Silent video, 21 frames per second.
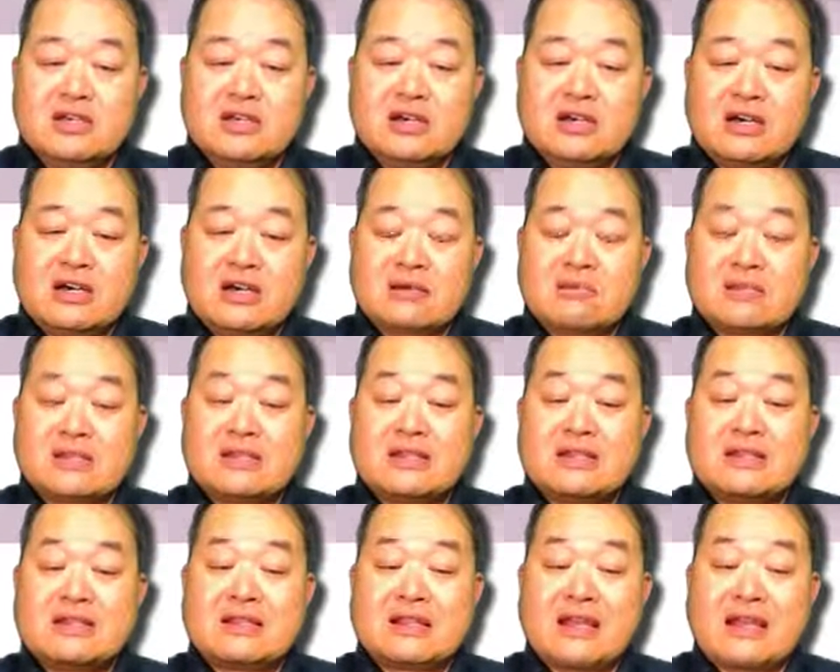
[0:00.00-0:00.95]

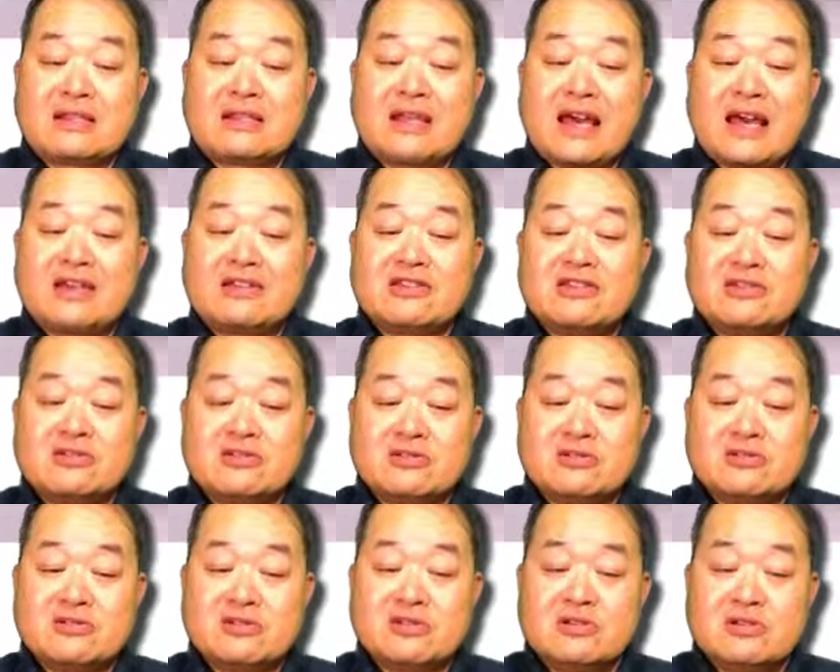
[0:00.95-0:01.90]
At that
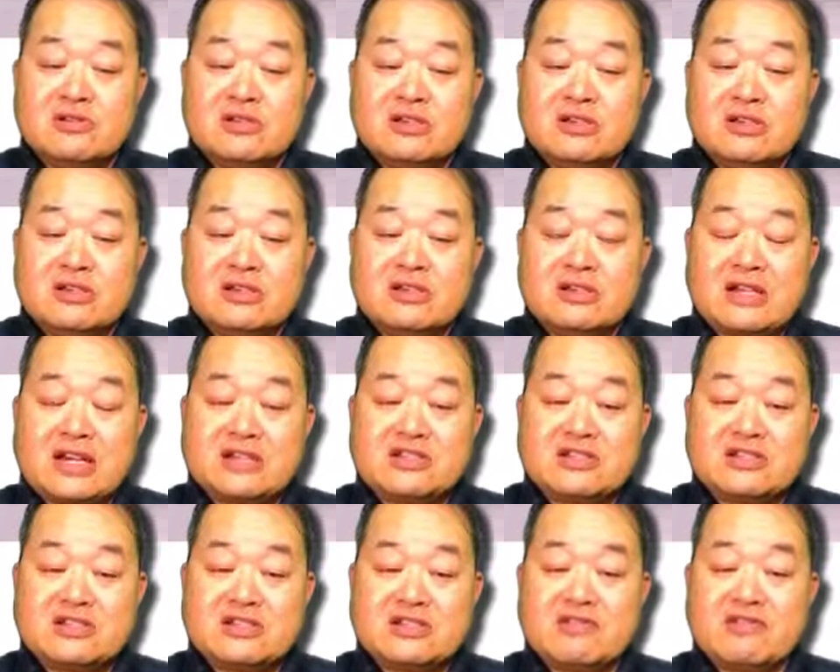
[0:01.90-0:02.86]
year, in
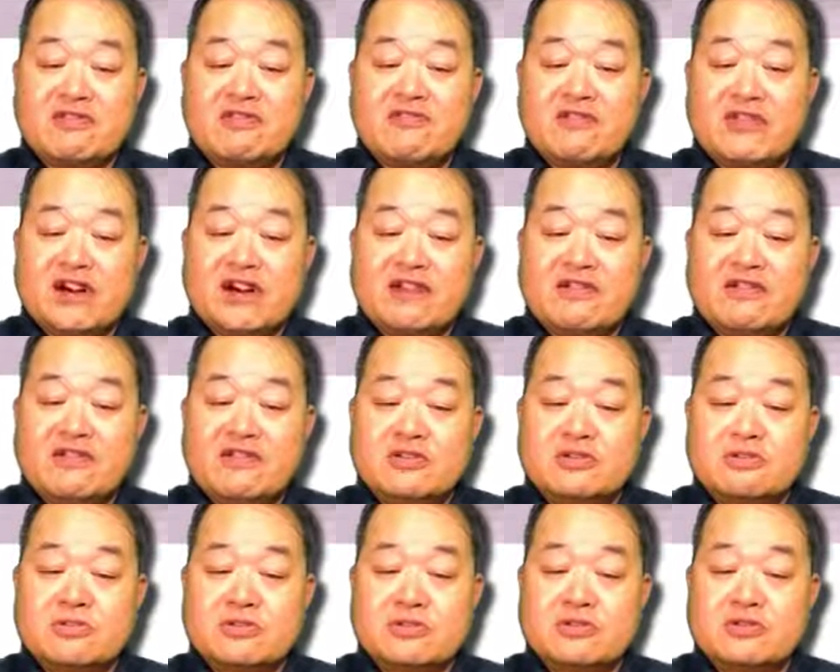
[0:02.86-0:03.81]
1975,
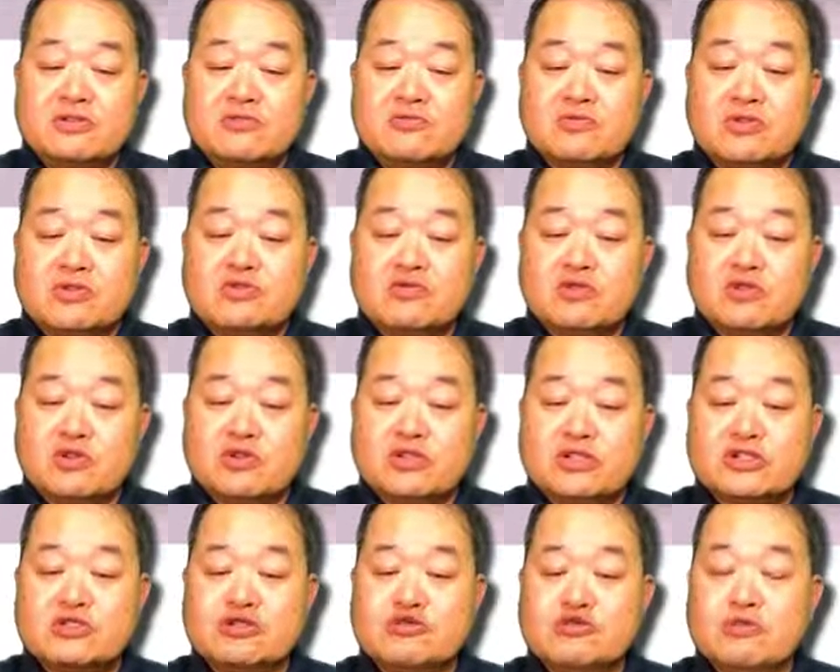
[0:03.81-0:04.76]
Hill-Burton was rolled
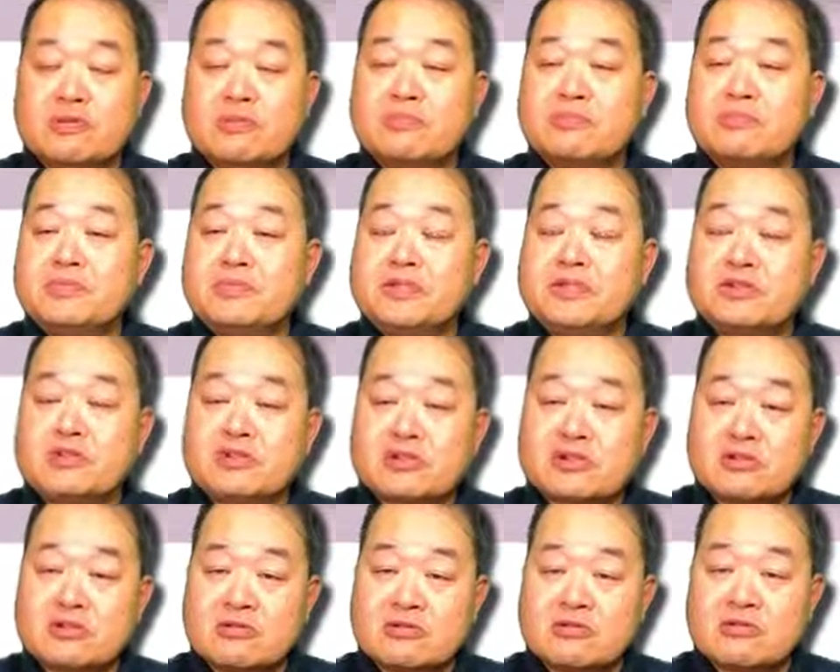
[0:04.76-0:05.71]
into a bigger
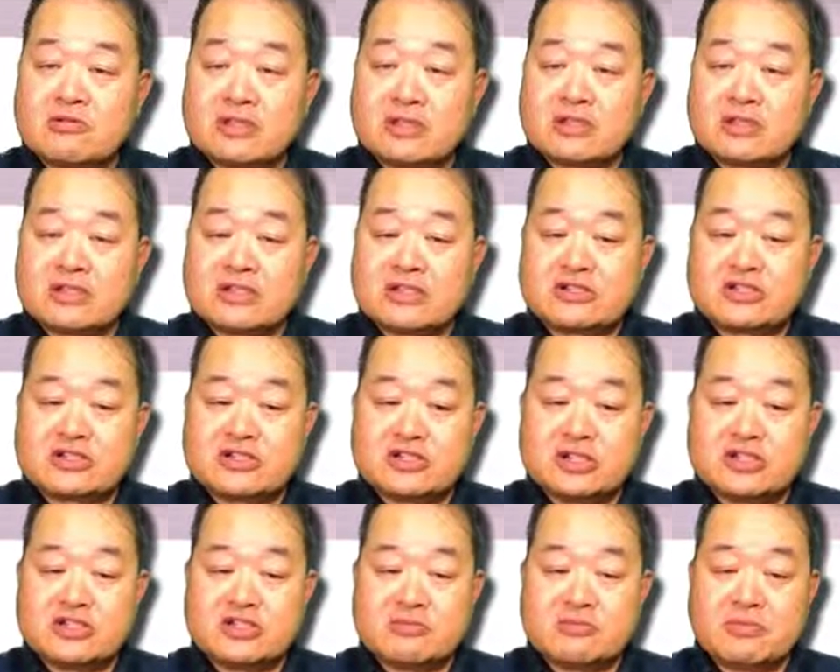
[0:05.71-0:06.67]

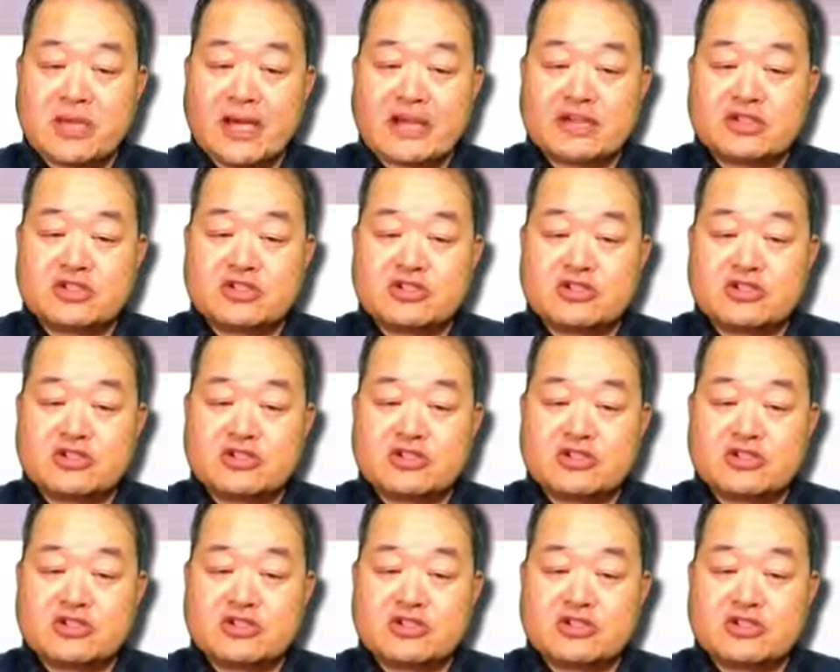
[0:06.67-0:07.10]
legislation package